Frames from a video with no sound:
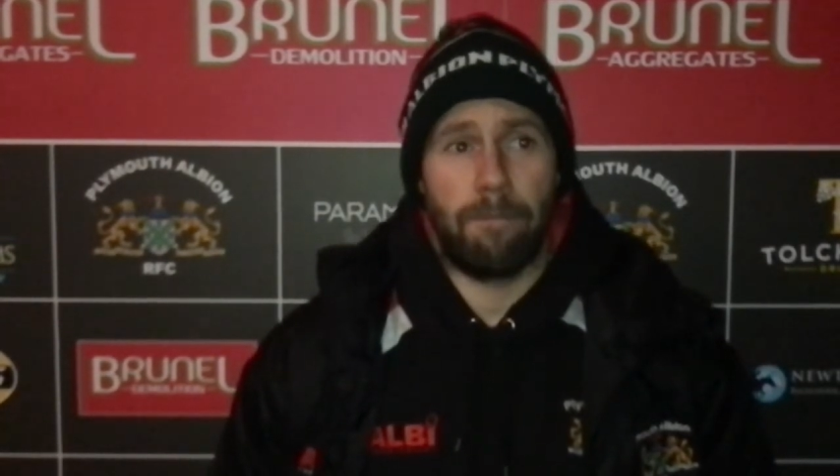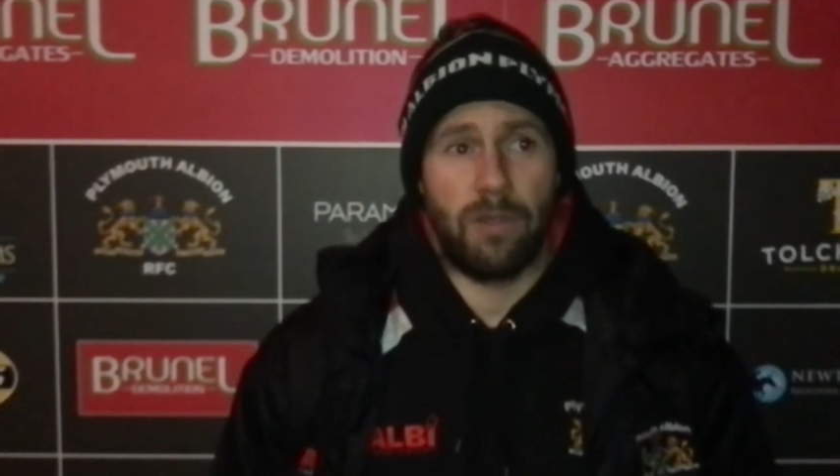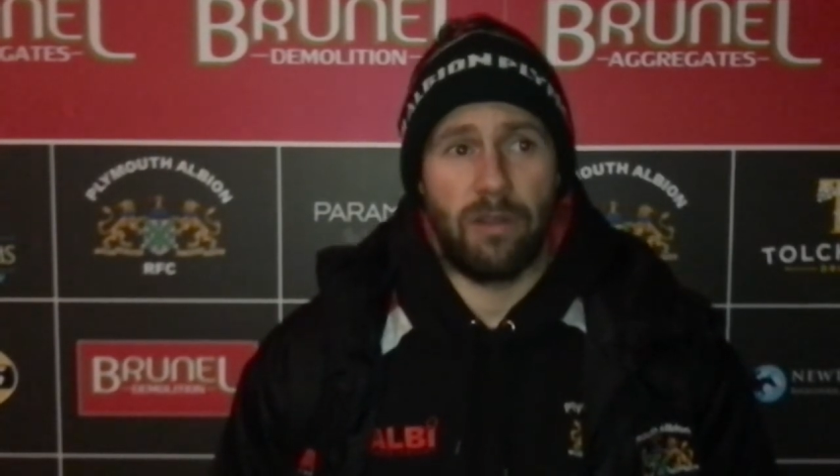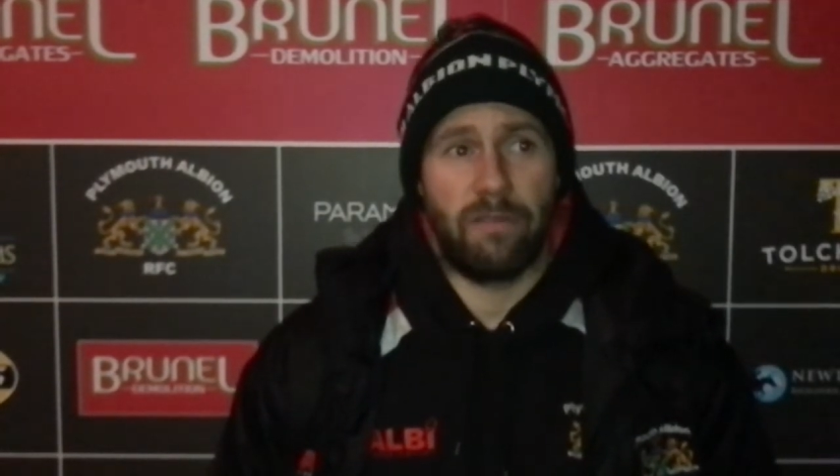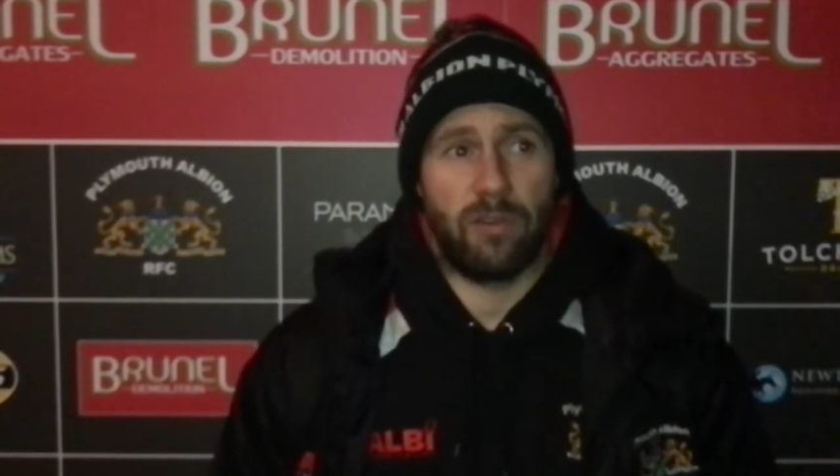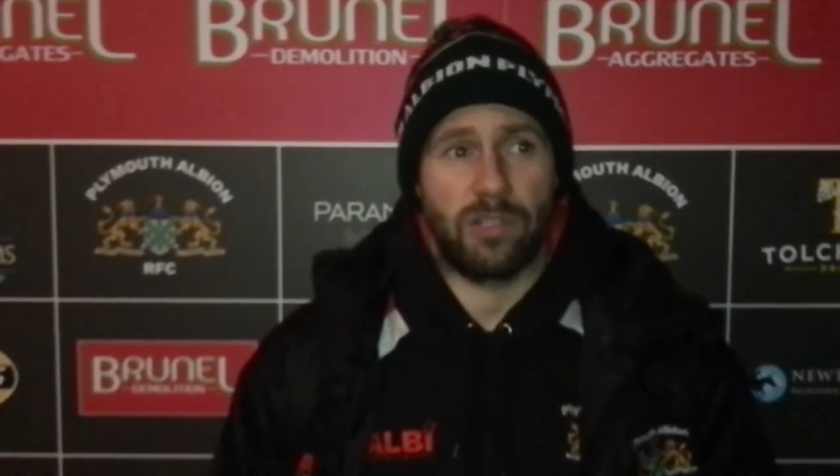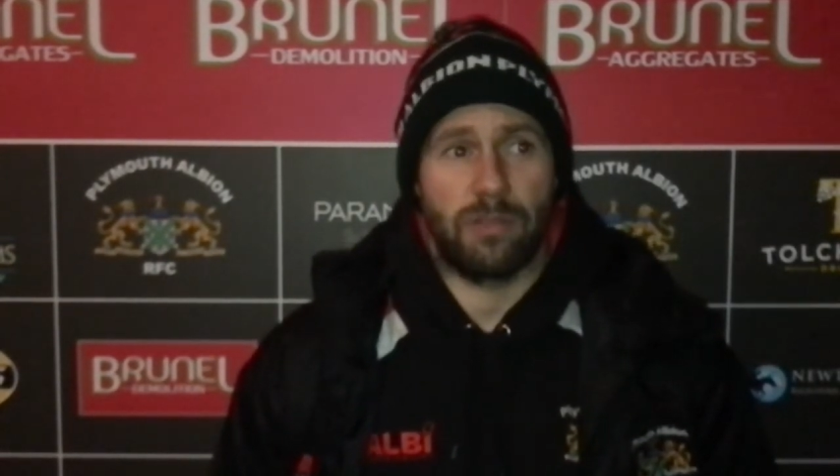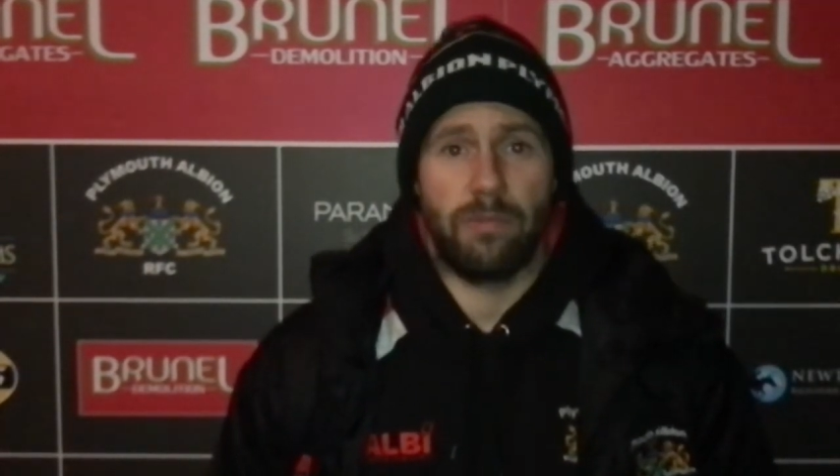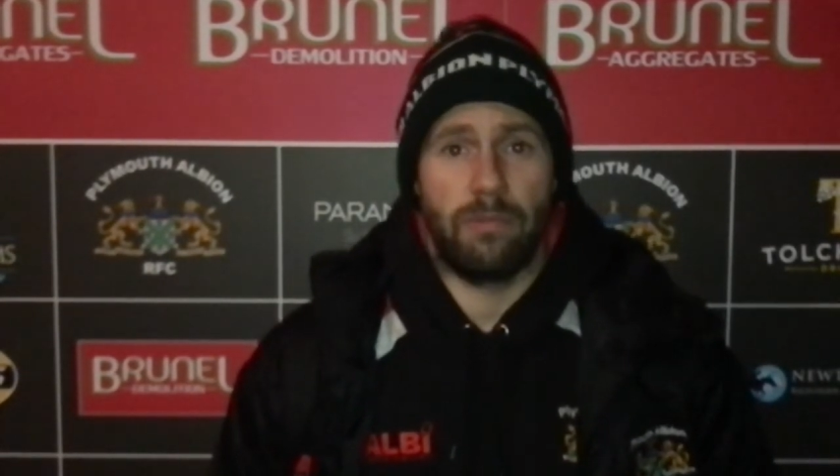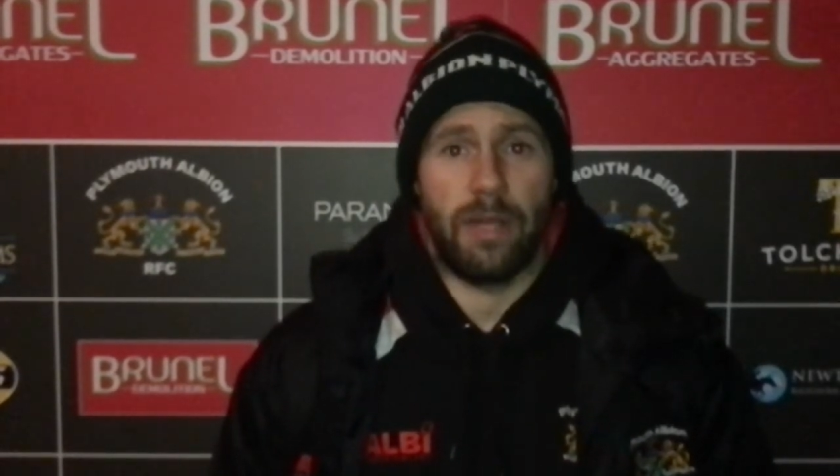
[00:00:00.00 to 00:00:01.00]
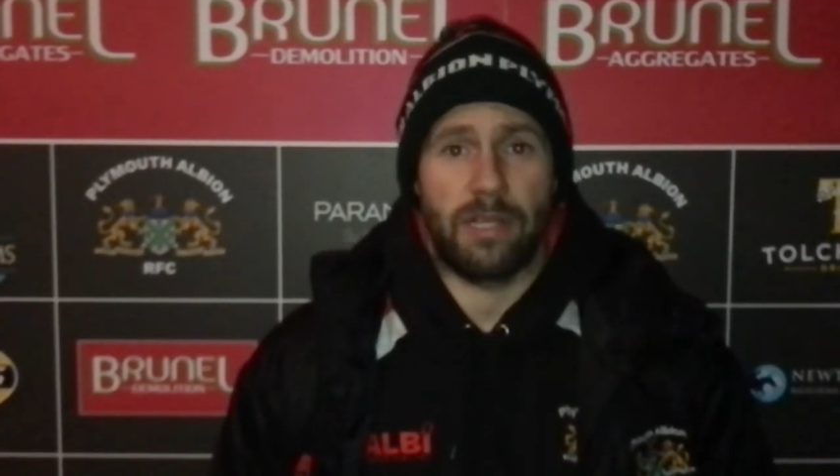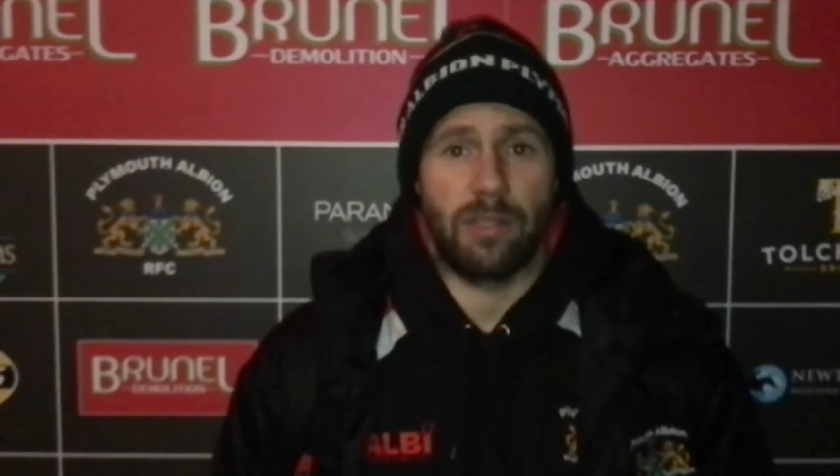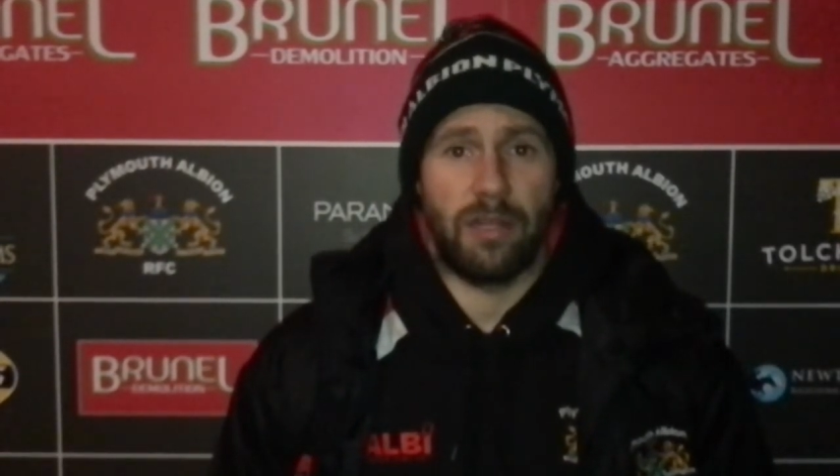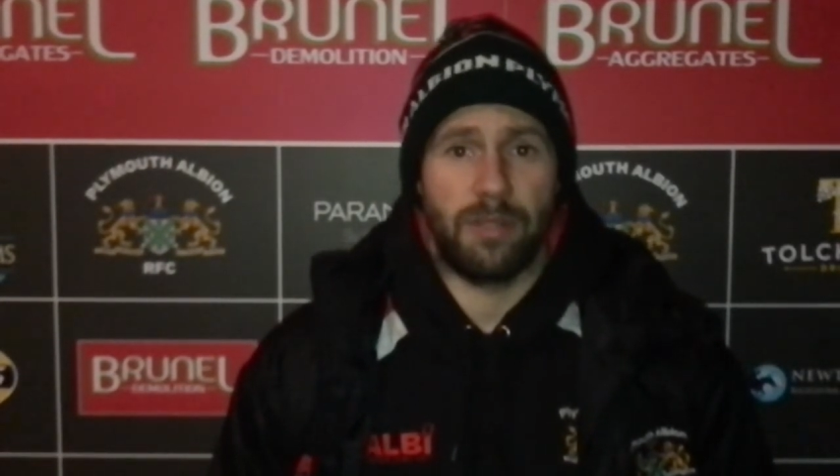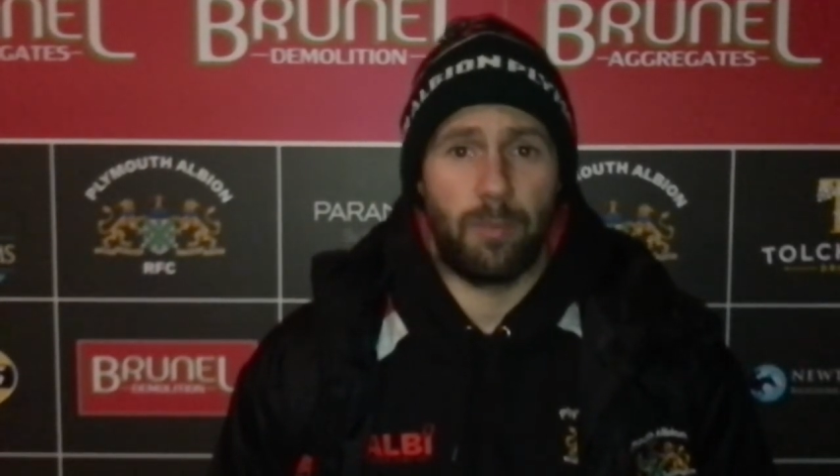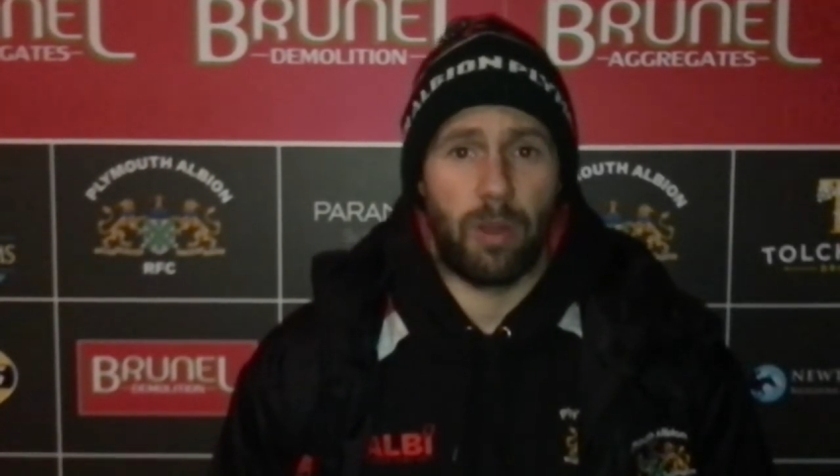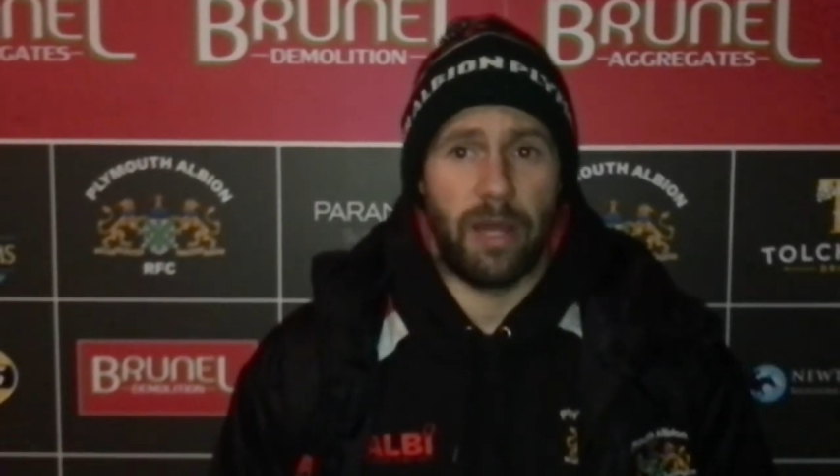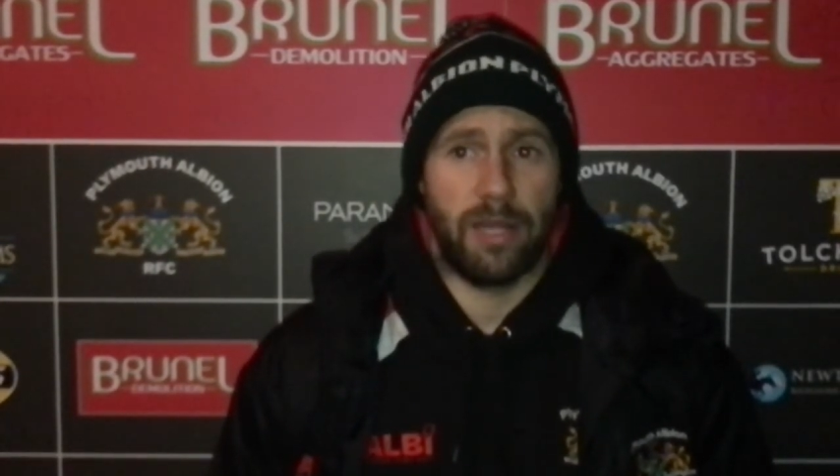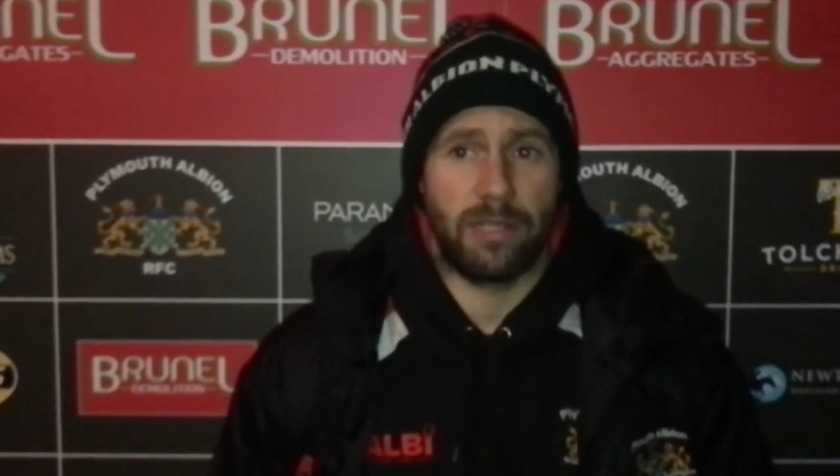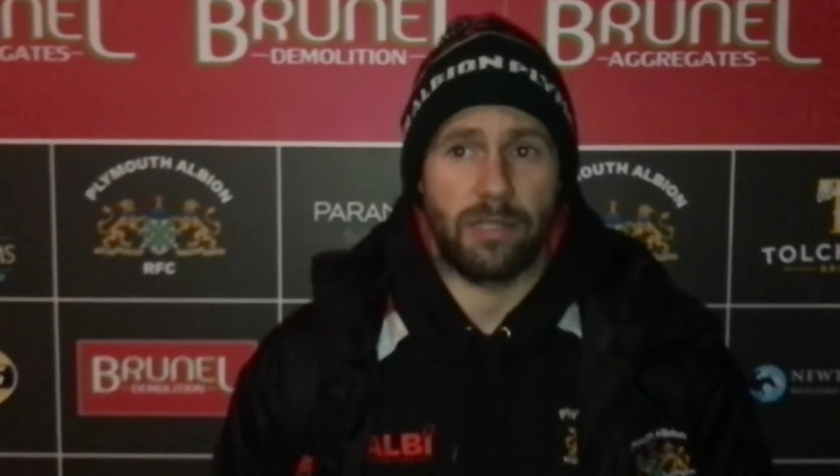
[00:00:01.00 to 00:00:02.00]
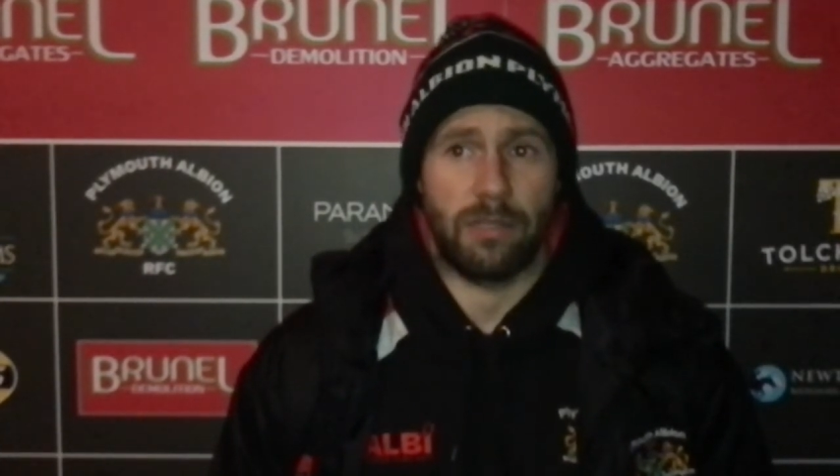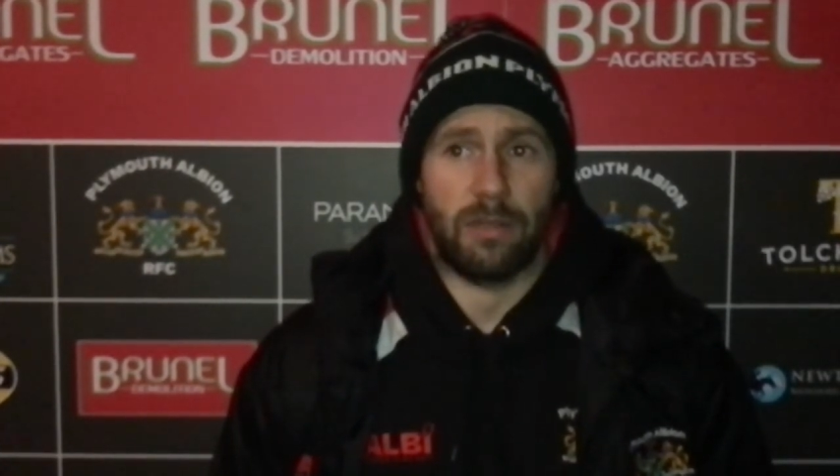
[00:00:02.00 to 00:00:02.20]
They've got some exciting players.